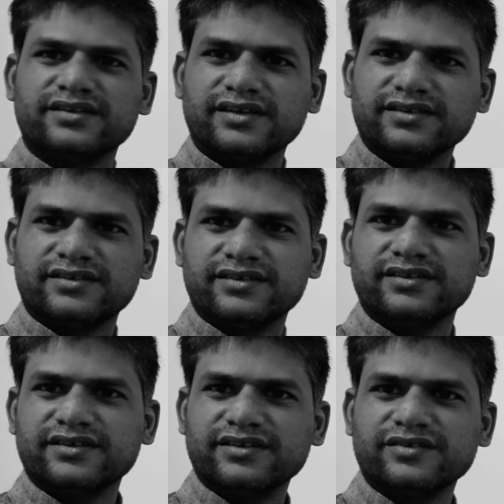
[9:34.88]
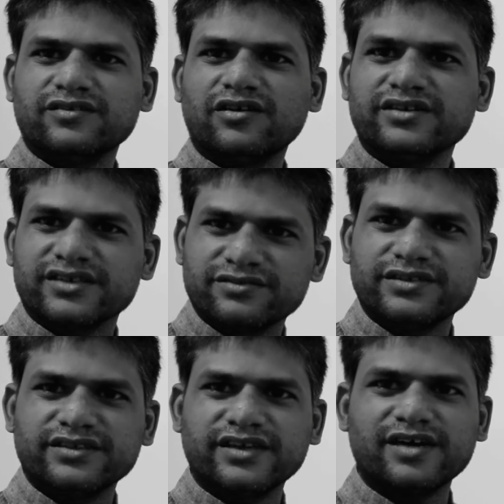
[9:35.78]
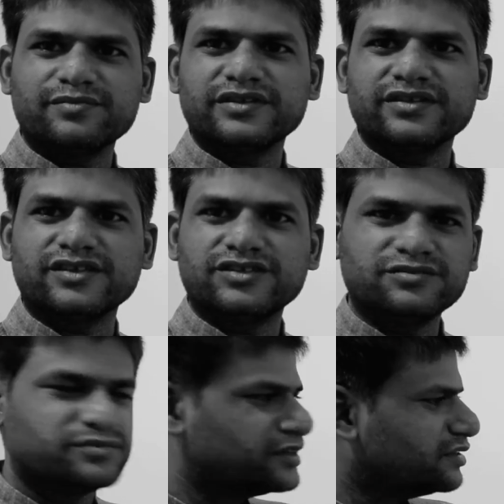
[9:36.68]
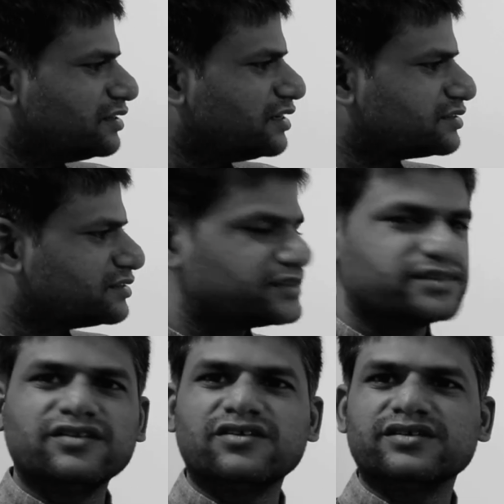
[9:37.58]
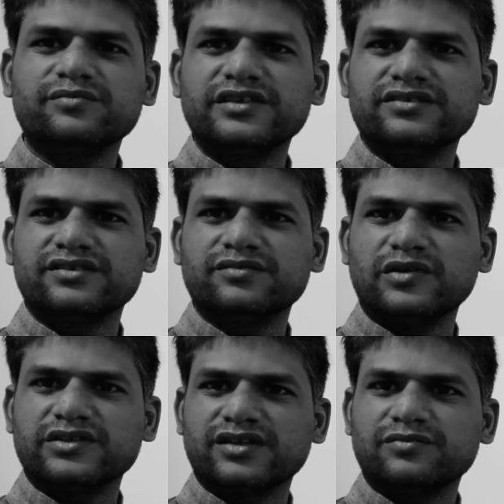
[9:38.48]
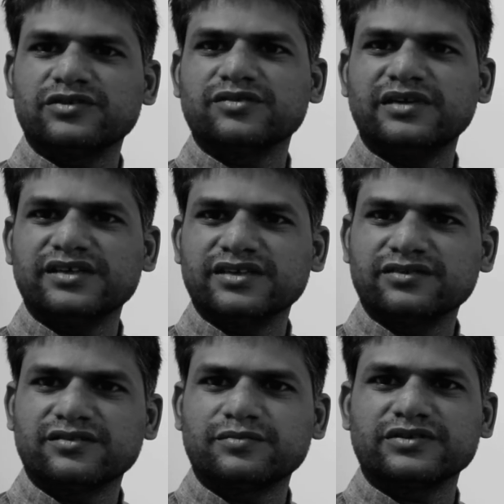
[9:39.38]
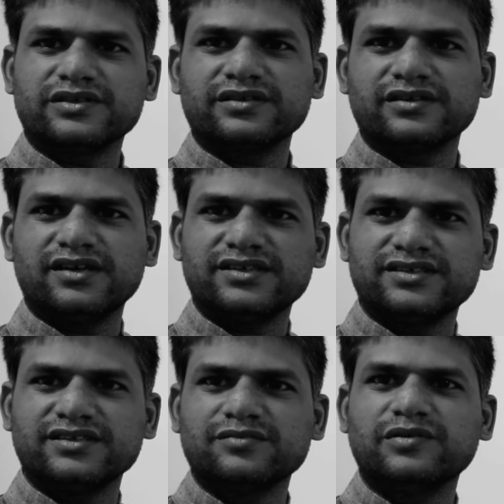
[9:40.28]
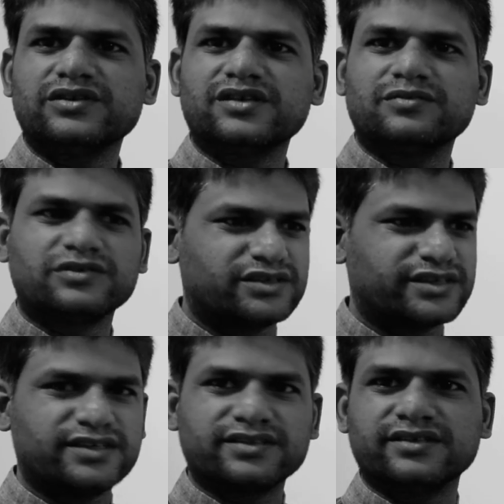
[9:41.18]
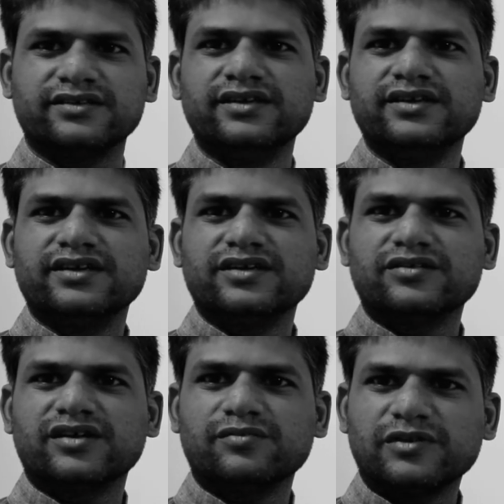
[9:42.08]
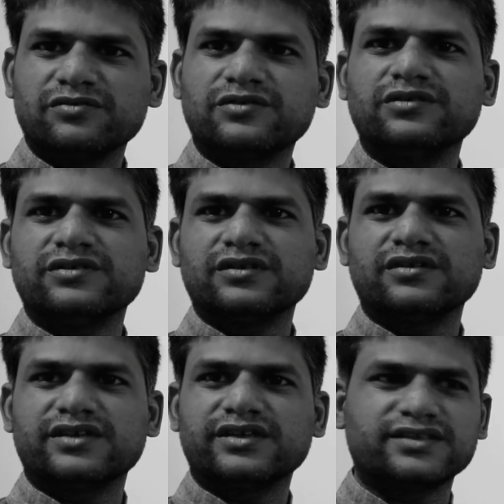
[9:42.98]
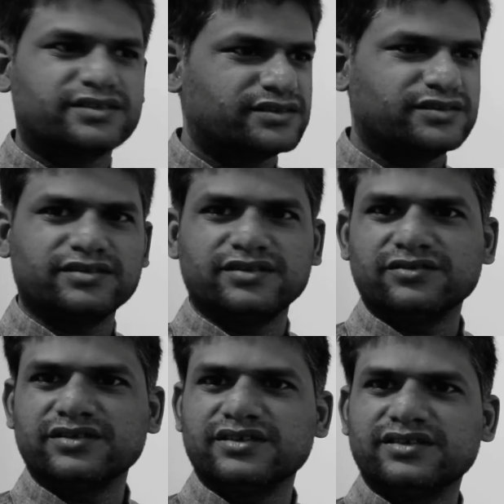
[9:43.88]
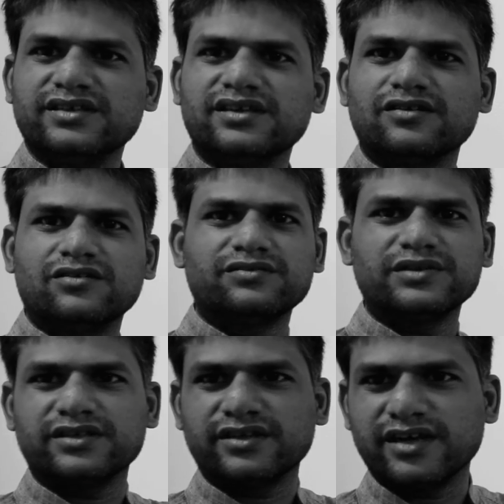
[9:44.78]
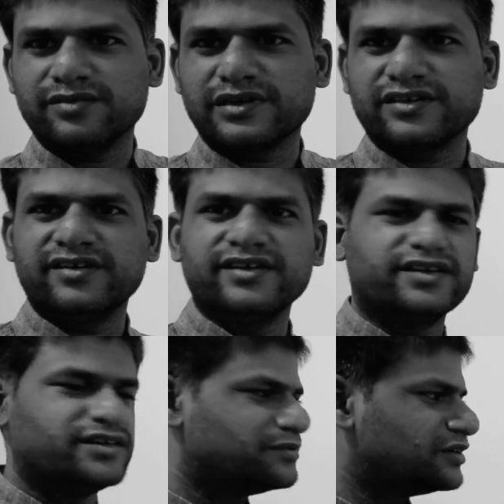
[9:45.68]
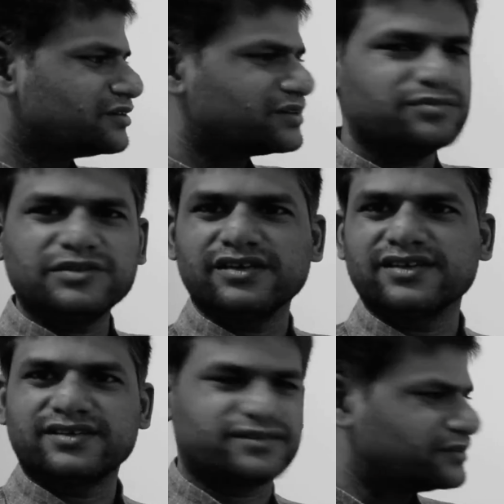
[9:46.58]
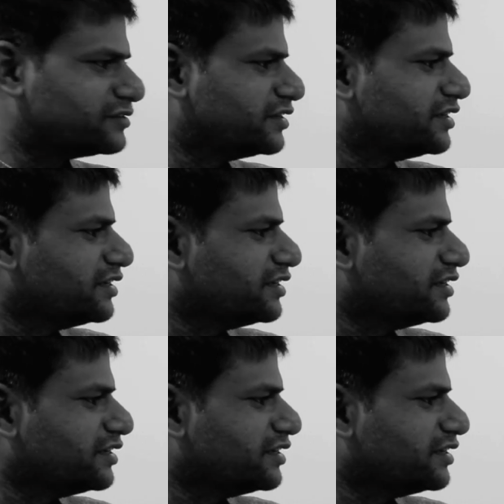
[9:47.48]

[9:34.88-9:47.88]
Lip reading: such context switching happens, assume, let's just not much bother about multi-core processor, let's just bother about it as couple of cores, or it as a single core with hyper-threading enabled or something like that. So